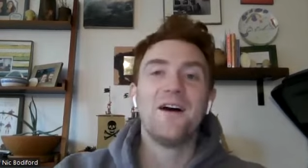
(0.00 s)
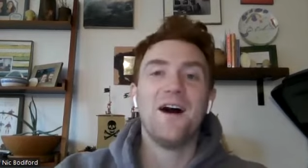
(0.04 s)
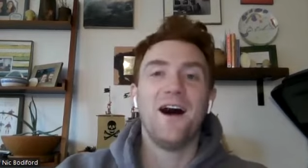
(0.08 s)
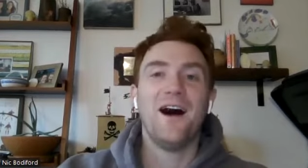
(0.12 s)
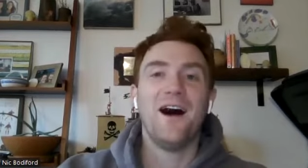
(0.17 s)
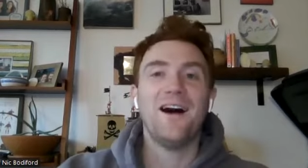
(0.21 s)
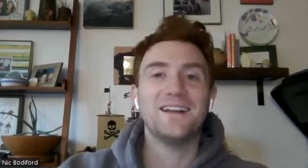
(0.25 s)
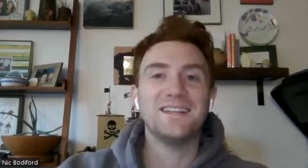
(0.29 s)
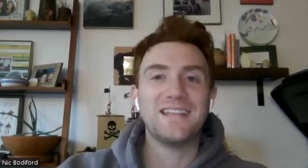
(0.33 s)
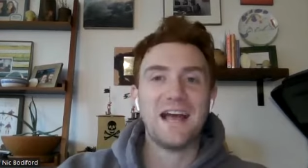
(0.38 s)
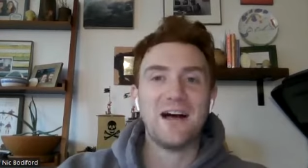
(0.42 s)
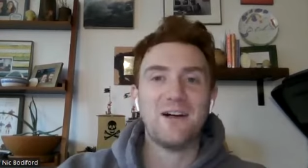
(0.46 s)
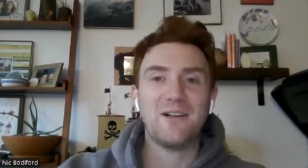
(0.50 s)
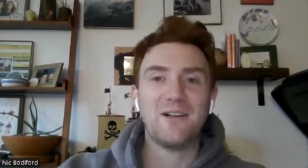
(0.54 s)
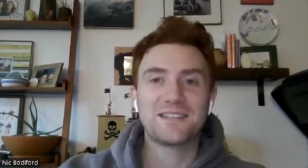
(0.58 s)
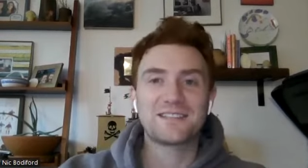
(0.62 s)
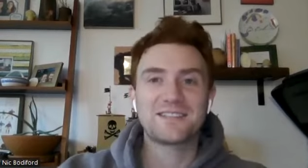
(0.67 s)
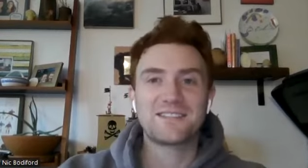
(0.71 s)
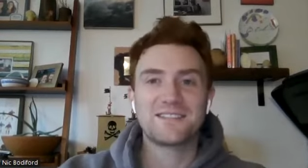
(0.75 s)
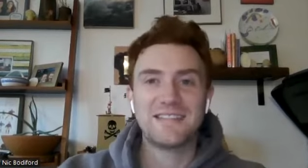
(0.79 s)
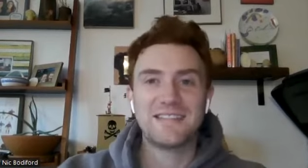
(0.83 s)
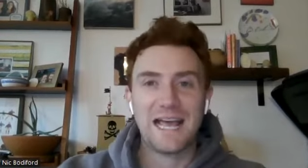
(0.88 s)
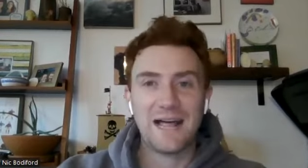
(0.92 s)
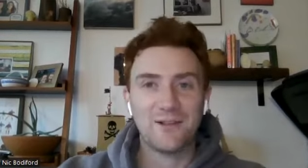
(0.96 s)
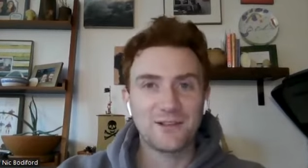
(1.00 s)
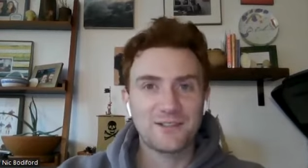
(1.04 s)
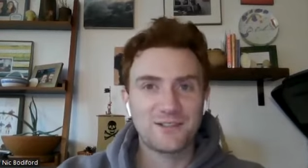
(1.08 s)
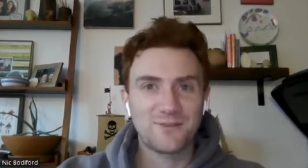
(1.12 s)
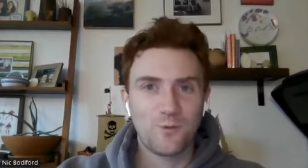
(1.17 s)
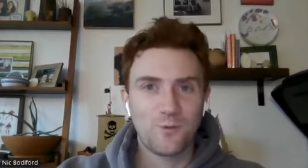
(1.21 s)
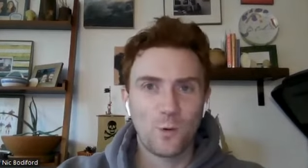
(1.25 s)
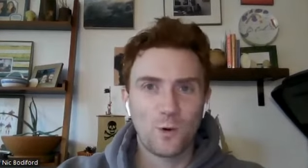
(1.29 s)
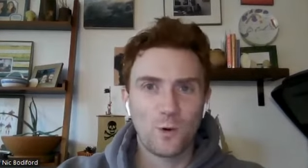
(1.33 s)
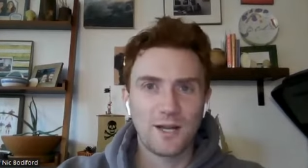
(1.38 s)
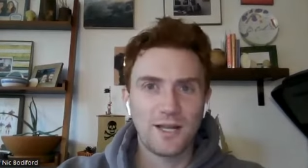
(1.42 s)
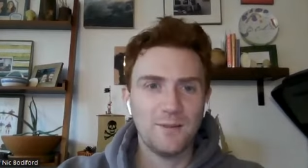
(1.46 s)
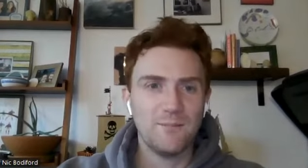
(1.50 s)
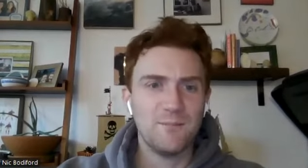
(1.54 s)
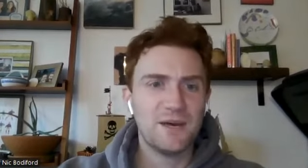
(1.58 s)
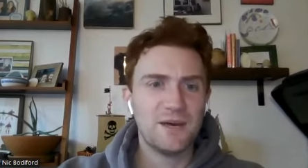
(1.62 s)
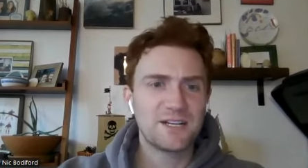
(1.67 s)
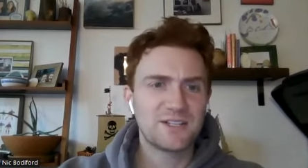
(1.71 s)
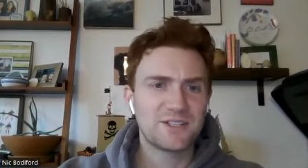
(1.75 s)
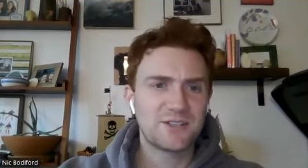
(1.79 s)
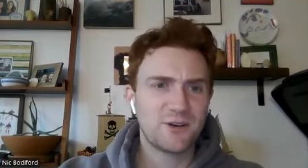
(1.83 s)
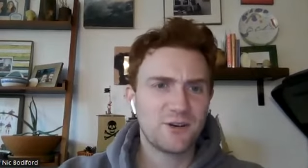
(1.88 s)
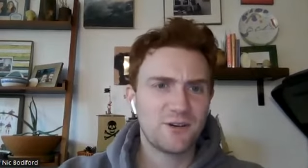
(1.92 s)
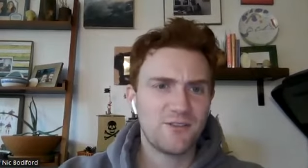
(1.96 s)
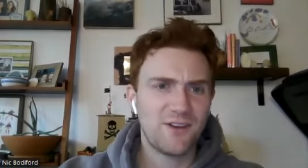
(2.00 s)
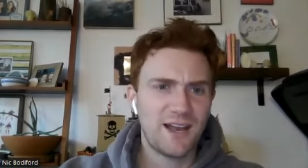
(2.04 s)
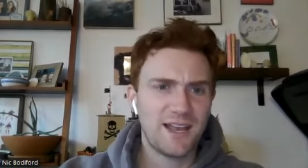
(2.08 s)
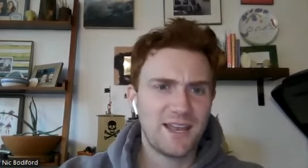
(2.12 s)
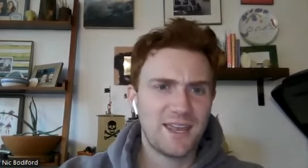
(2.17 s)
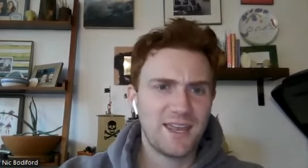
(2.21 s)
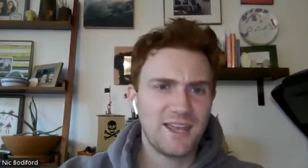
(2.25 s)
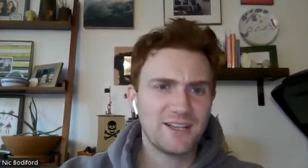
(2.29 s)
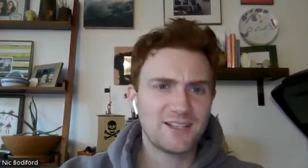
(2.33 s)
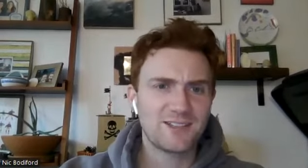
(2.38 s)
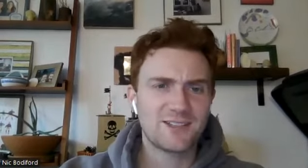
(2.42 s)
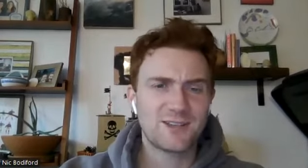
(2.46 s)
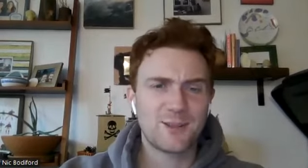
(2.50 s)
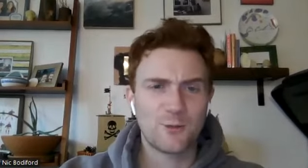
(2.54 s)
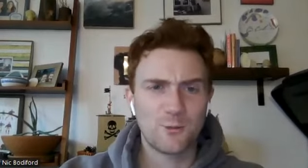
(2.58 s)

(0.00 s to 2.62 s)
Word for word: Uh, Dallas, Dallas forty, Minnesota Vikings